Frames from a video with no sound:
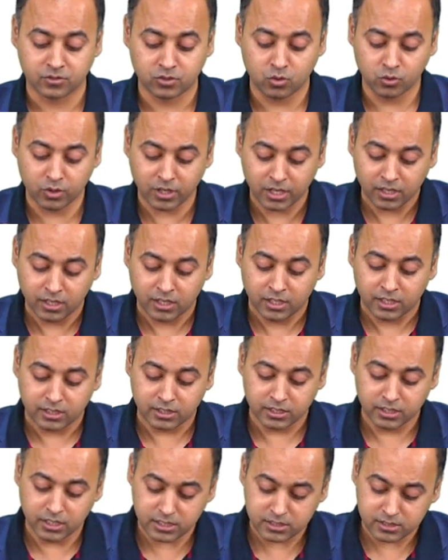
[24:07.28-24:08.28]
Okay.
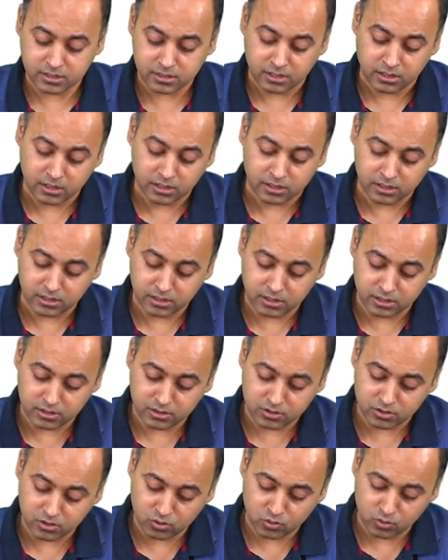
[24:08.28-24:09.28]
This
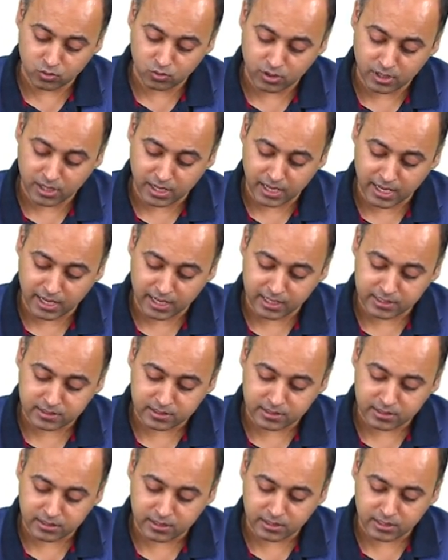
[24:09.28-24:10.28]
is known
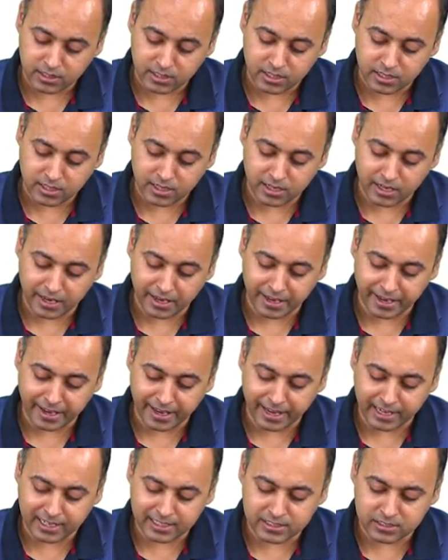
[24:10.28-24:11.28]
as the
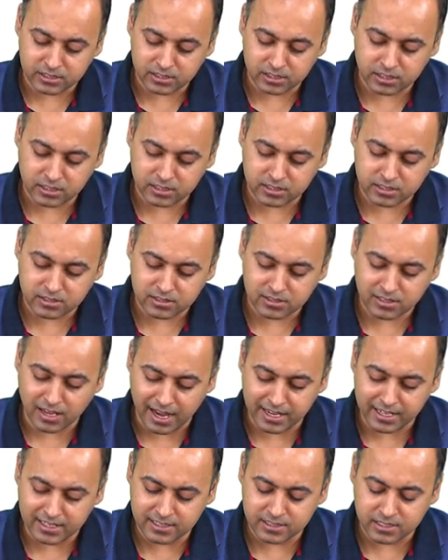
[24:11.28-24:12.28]

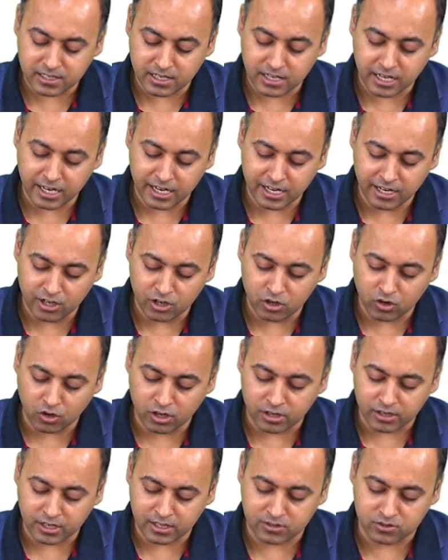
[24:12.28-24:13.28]
exercise
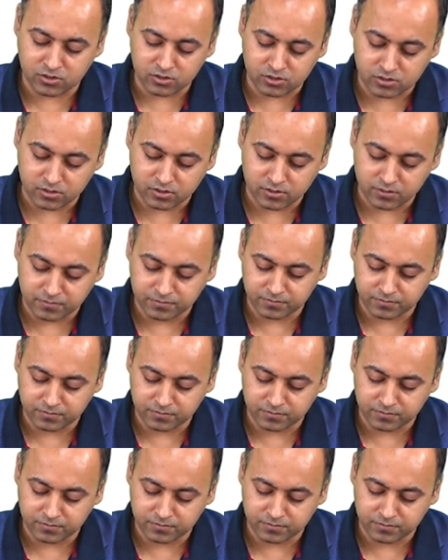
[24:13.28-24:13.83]
intolerance.